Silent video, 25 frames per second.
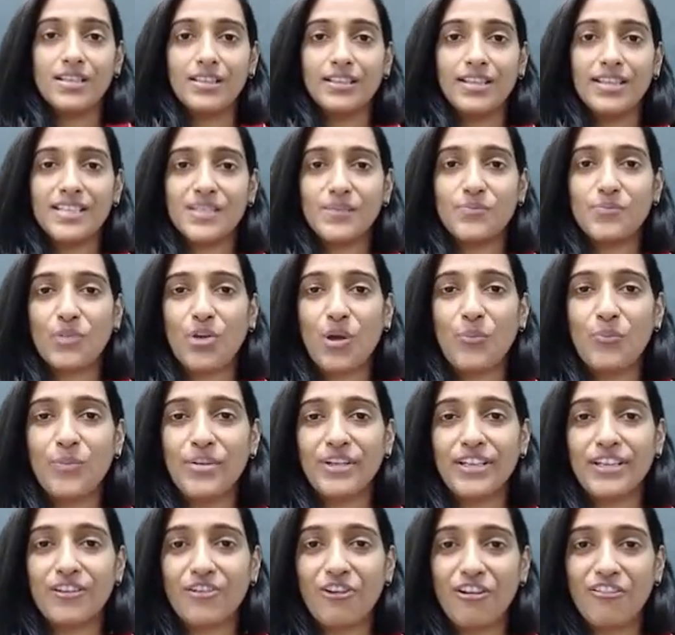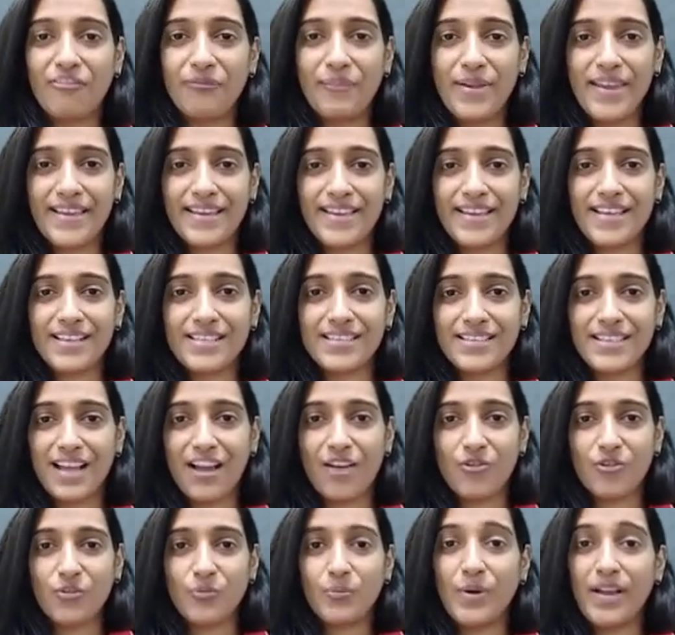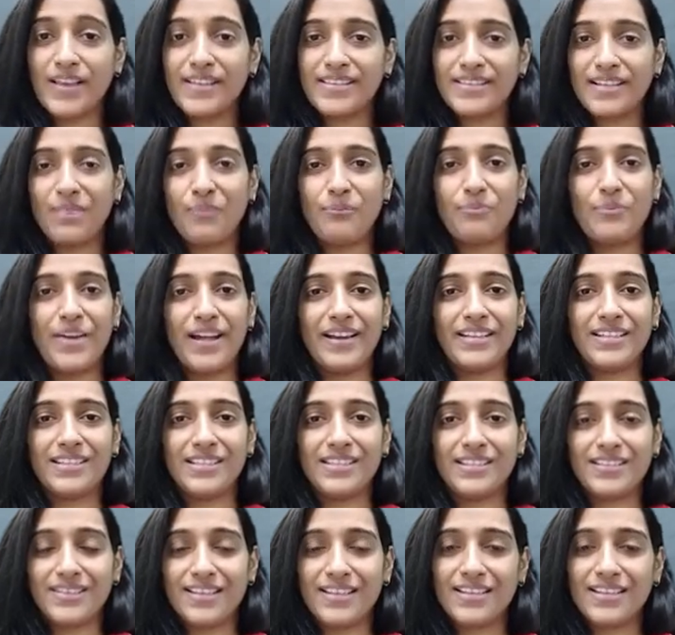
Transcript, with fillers: This property of making sound by some metals